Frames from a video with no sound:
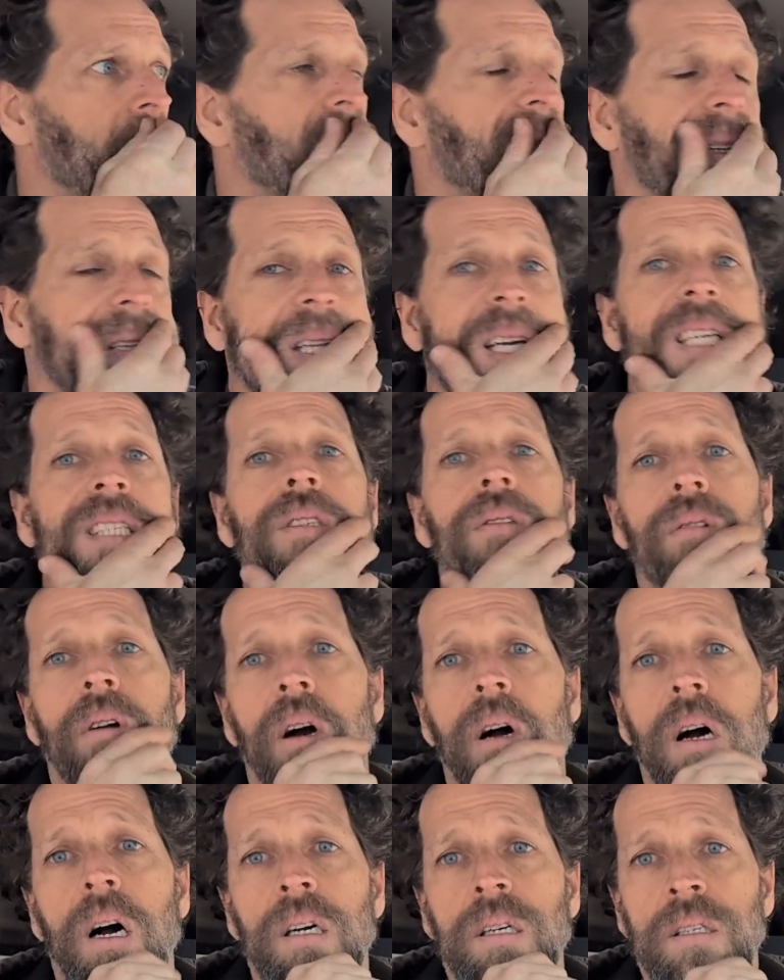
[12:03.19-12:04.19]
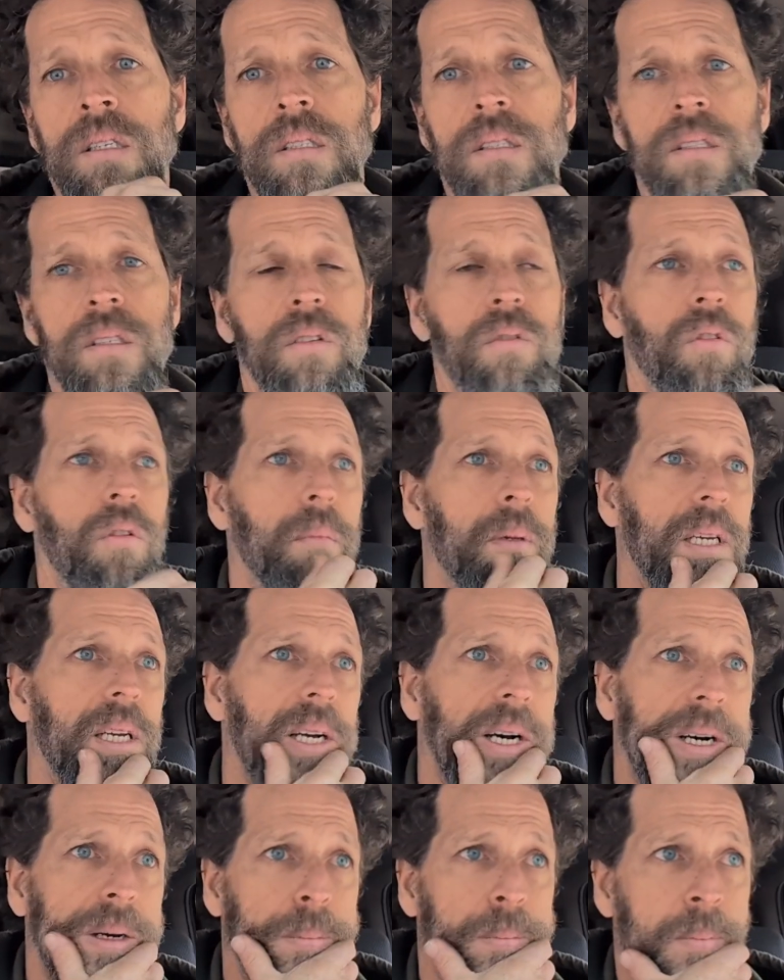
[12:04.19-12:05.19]
less wrong you will
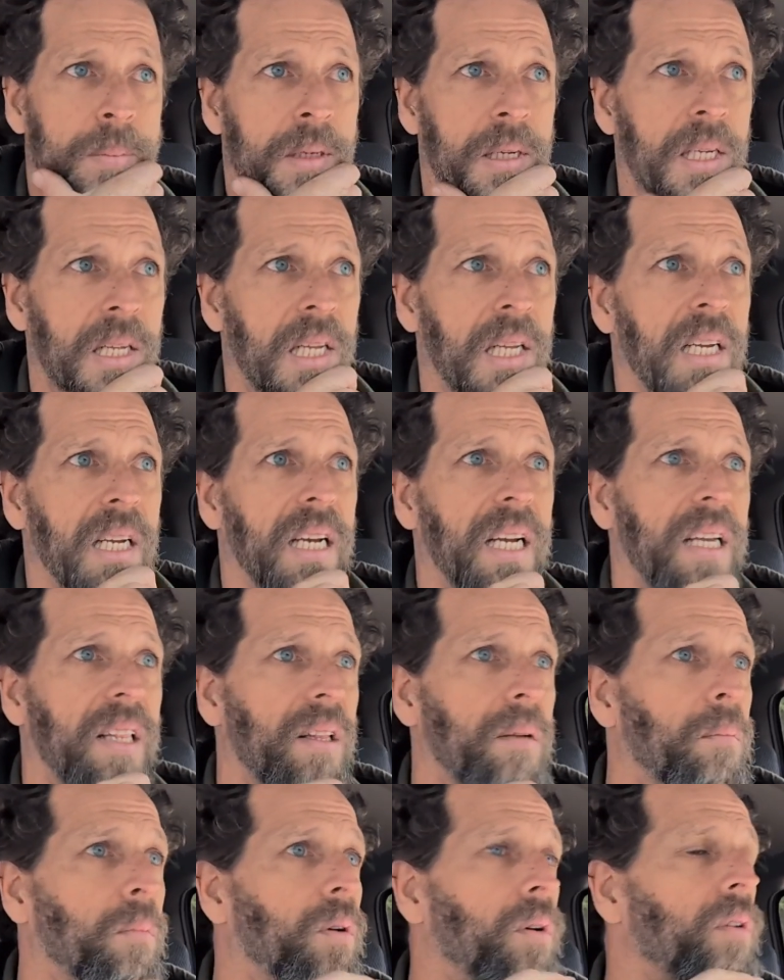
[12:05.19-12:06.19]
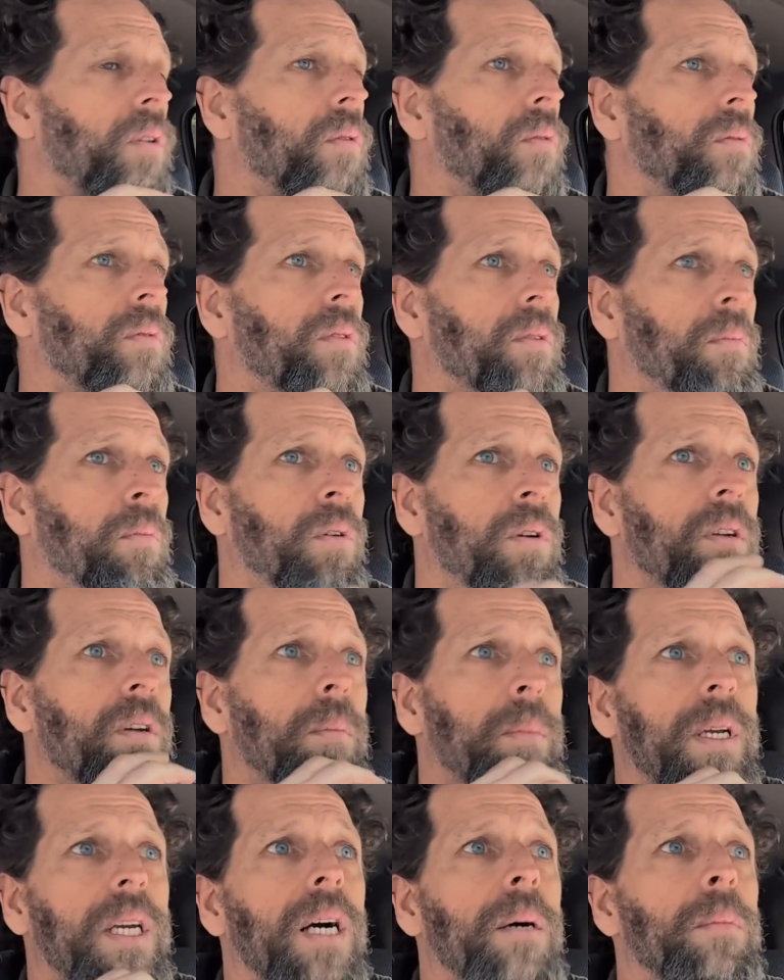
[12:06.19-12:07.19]
become, and the more you'll
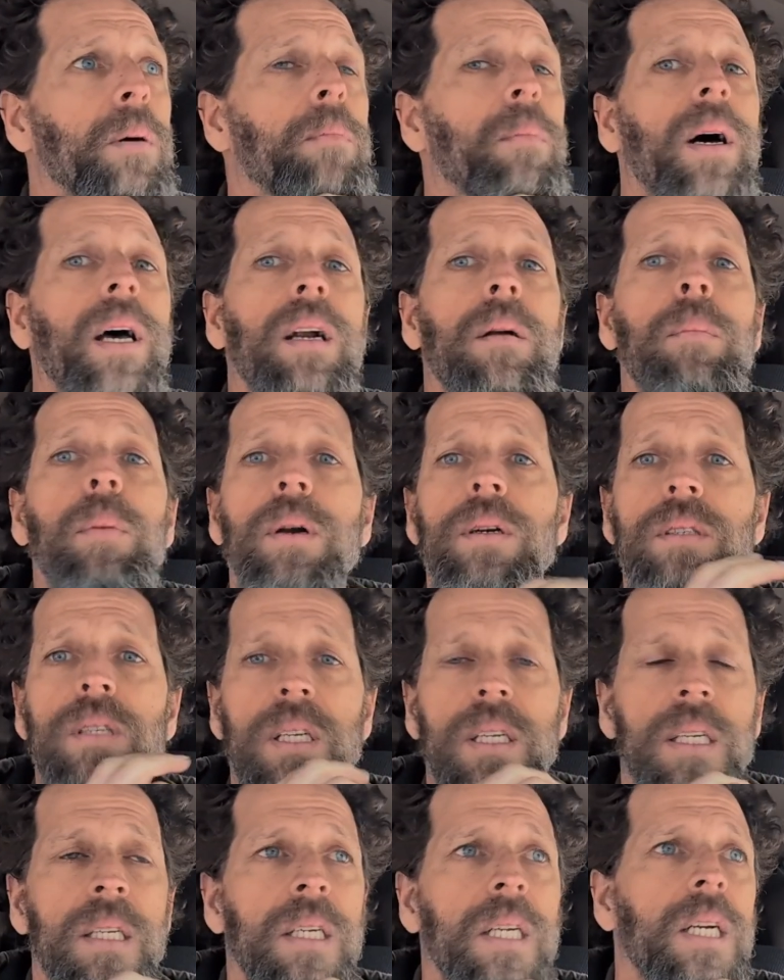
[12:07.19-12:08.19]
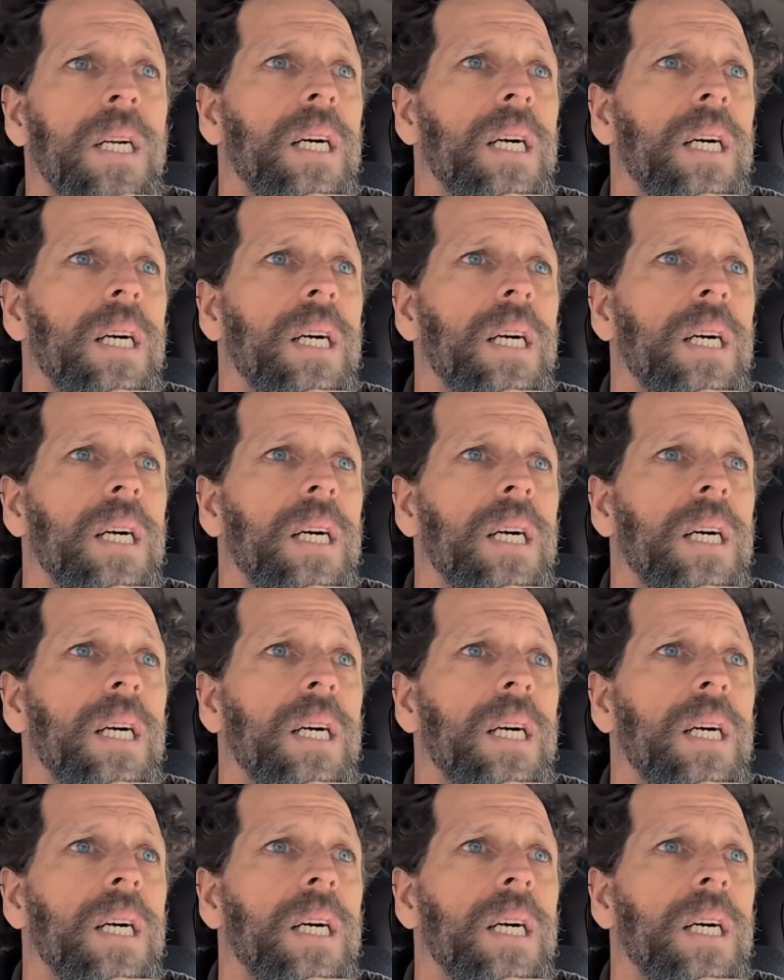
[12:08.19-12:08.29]
become a better person.